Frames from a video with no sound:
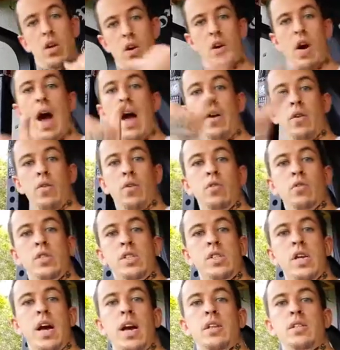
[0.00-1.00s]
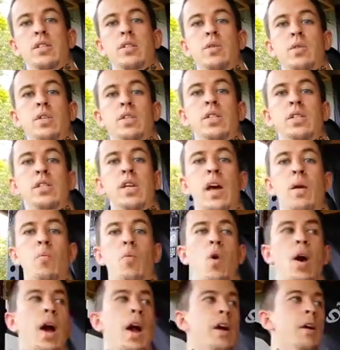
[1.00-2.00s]
Ladder those sets, do it the same
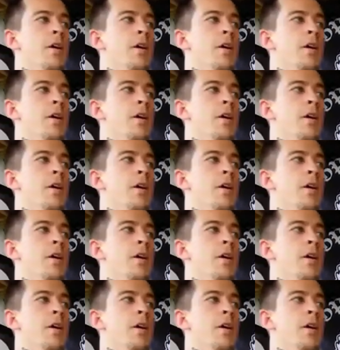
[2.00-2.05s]
way.